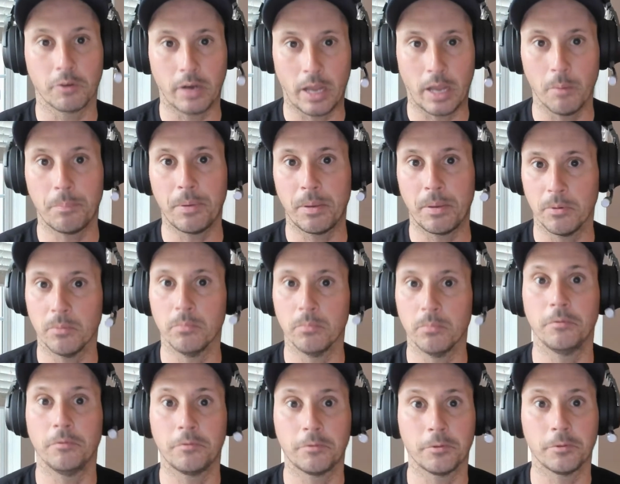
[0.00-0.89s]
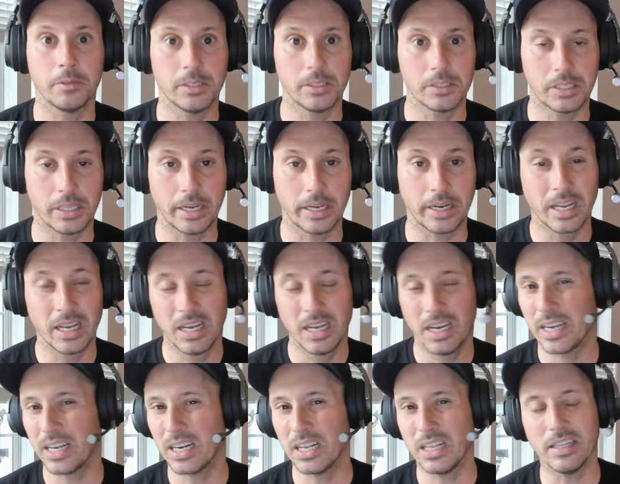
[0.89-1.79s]
people move through this thing.
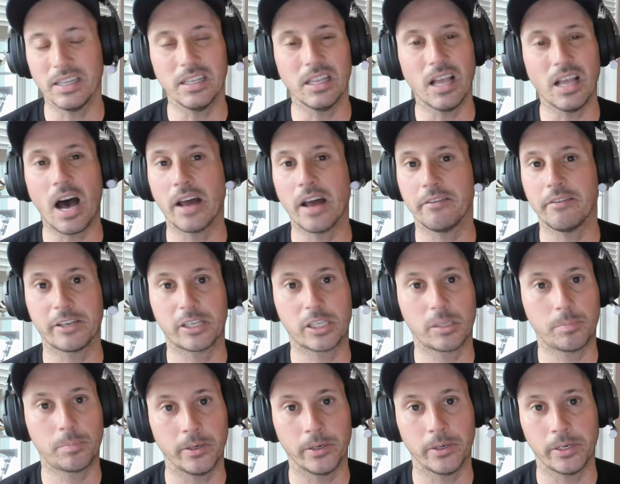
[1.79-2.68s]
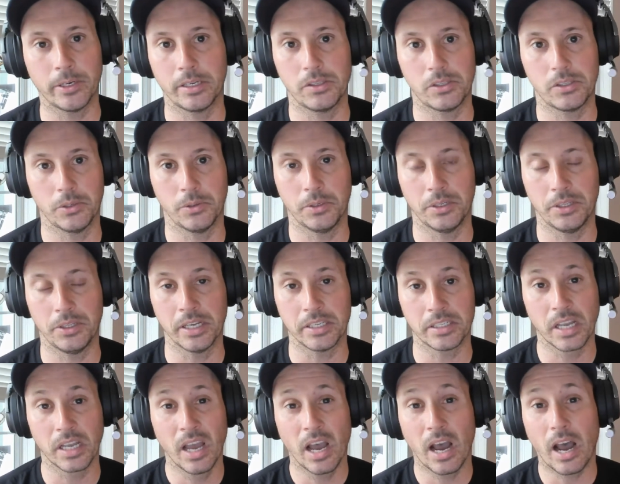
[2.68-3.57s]
I got a lot of experience doing this.